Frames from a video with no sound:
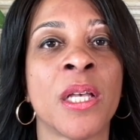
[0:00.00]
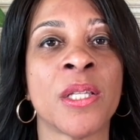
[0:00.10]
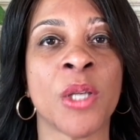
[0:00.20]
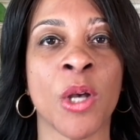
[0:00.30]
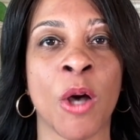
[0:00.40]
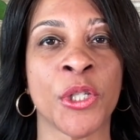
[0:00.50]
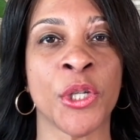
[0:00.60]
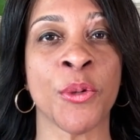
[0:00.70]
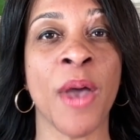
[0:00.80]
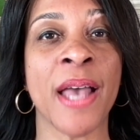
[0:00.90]
So go
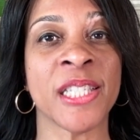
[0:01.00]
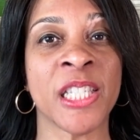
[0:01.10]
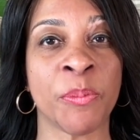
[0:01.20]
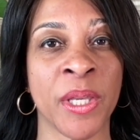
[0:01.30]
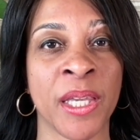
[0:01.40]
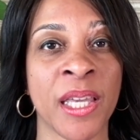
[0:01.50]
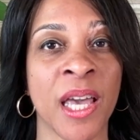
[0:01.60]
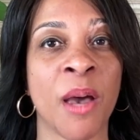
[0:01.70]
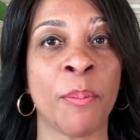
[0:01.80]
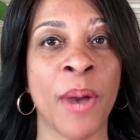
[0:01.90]
to
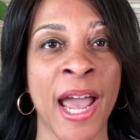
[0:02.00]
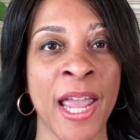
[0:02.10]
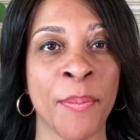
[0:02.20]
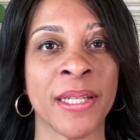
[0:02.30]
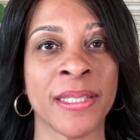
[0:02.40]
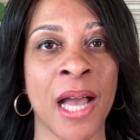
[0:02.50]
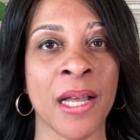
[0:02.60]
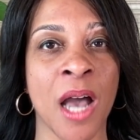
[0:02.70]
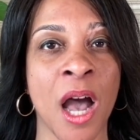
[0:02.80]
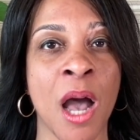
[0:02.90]

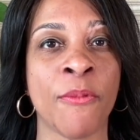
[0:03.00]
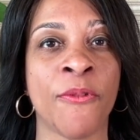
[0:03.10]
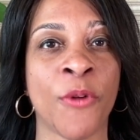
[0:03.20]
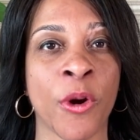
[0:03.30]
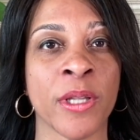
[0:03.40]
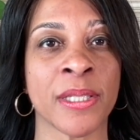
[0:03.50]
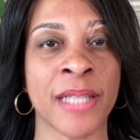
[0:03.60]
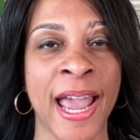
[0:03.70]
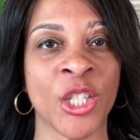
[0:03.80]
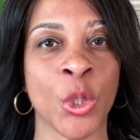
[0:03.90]

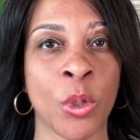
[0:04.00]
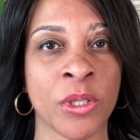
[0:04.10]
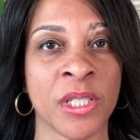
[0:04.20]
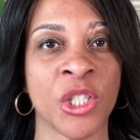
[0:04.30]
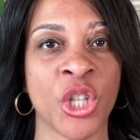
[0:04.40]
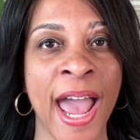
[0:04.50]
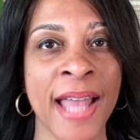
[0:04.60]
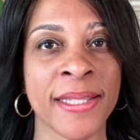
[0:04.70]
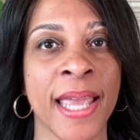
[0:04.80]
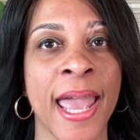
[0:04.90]
speakpipe.com/quilty
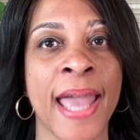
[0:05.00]
chats